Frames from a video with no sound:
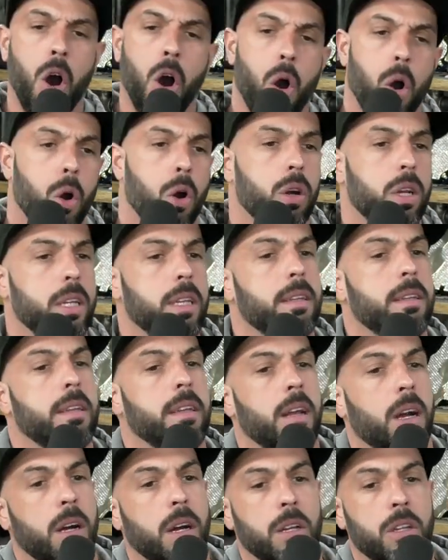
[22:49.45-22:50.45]
oh,
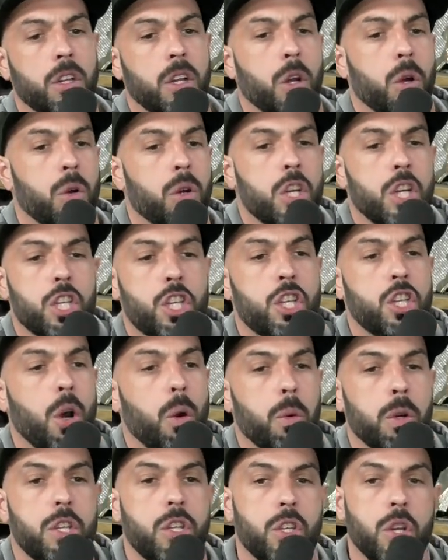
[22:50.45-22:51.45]
you know,
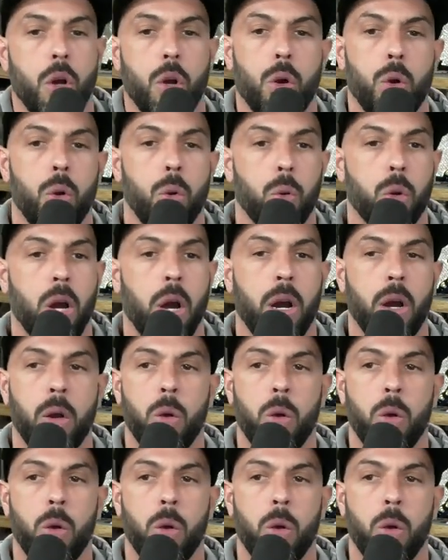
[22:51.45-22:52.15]
so-and-so